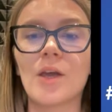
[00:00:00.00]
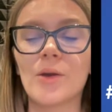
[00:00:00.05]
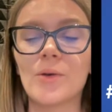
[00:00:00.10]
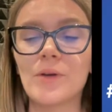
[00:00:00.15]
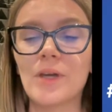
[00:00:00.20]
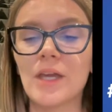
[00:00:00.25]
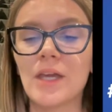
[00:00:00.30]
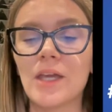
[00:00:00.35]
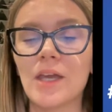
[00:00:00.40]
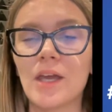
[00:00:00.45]

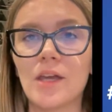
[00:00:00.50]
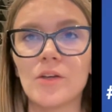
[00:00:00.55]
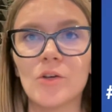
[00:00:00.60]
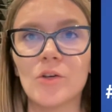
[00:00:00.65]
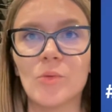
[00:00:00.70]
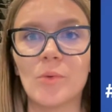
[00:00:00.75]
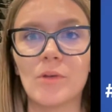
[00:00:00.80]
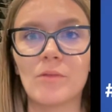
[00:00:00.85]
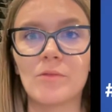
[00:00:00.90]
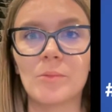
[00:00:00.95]
Okay, I
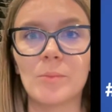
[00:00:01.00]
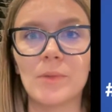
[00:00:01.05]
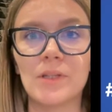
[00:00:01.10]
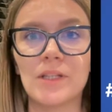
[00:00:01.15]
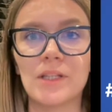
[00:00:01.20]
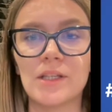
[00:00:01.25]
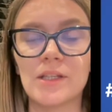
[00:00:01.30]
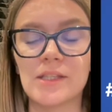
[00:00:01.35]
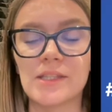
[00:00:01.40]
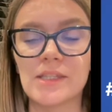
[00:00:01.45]
hope
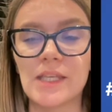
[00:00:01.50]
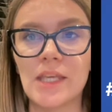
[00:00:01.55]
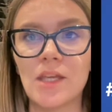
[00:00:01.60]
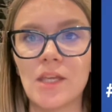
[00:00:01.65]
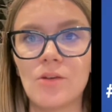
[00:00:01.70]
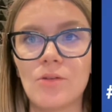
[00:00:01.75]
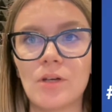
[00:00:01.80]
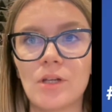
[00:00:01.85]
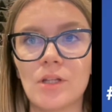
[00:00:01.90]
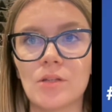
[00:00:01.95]
everybody is
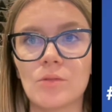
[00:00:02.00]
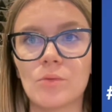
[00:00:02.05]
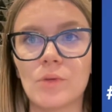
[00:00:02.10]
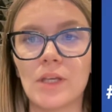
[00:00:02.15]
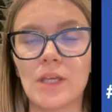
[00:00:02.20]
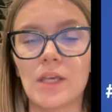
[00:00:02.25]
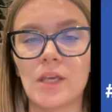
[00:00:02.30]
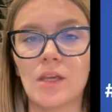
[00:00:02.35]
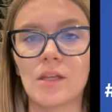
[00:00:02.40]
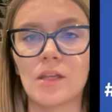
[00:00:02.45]
here and
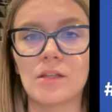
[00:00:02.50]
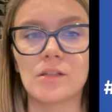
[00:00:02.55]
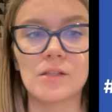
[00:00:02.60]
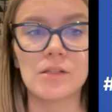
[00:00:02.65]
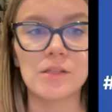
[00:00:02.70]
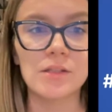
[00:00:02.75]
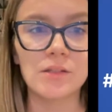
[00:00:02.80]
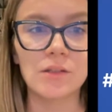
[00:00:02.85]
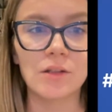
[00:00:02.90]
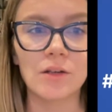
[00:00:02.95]
we
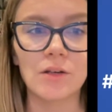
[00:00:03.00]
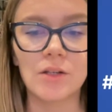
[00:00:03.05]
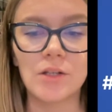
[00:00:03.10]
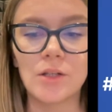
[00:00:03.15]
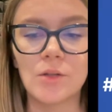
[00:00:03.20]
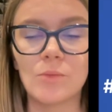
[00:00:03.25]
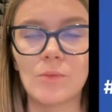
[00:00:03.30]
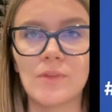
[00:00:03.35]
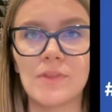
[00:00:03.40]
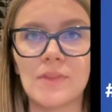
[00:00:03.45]
can
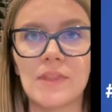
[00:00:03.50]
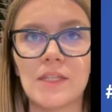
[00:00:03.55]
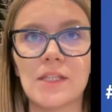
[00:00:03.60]
start with